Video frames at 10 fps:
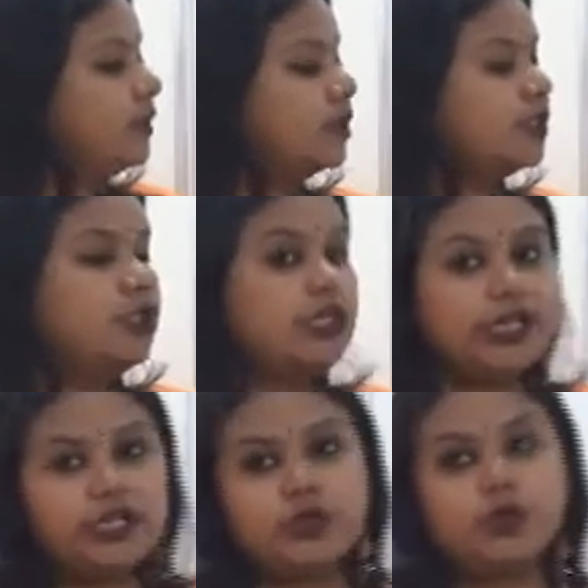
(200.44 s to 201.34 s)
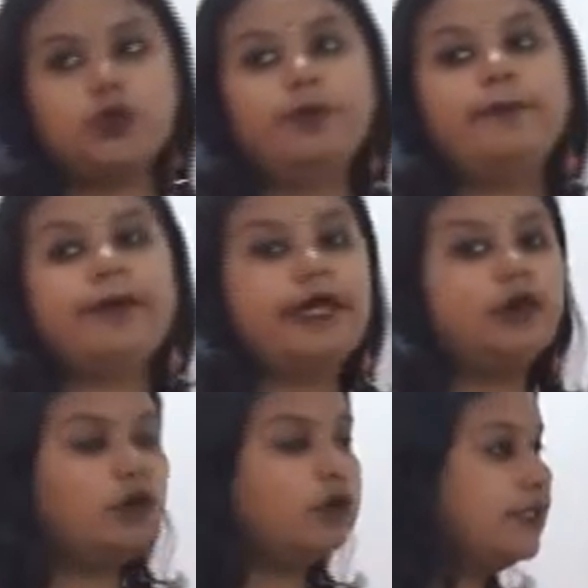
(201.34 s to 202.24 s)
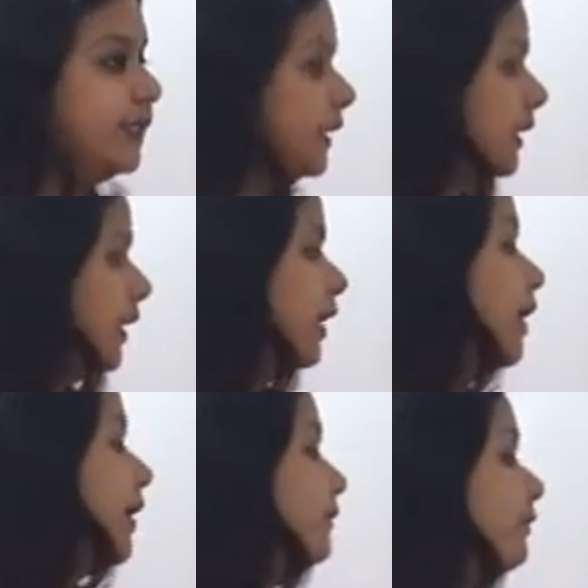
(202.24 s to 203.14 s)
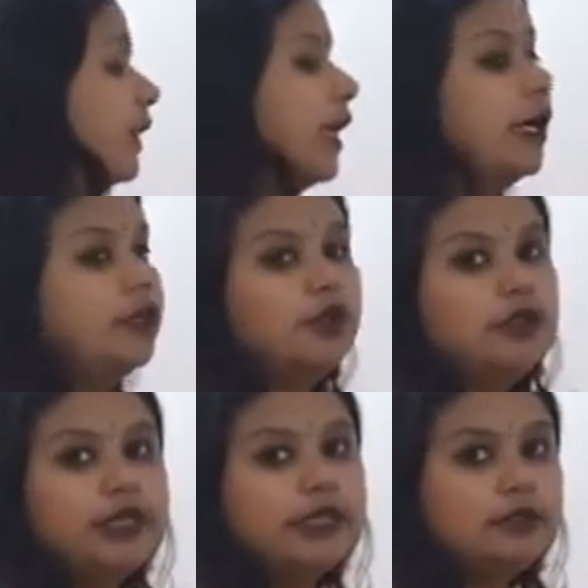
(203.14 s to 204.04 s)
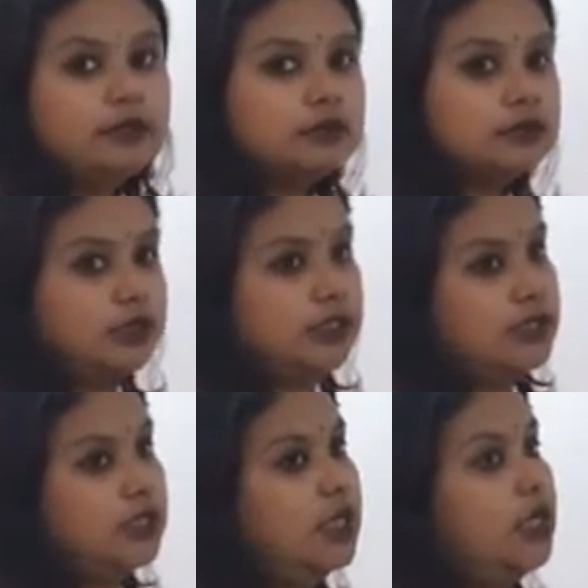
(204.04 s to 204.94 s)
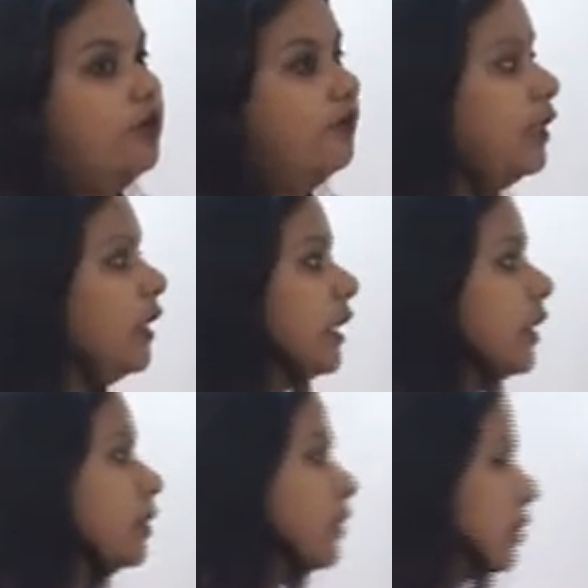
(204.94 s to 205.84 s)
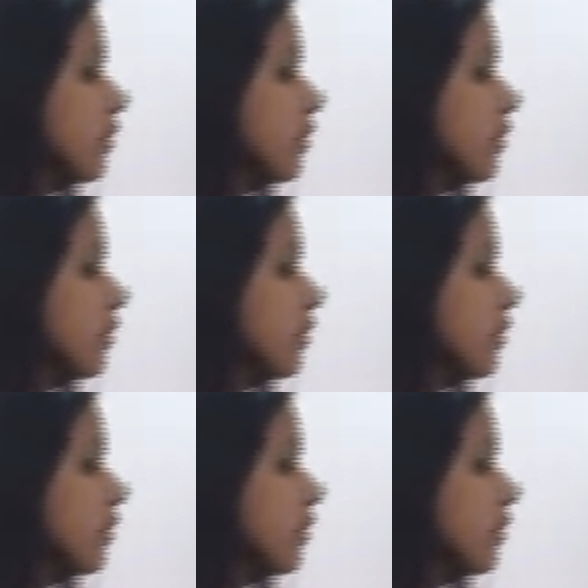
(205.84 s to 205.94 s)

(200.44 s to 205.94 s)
the jth row by a constant k and we add on in this. We can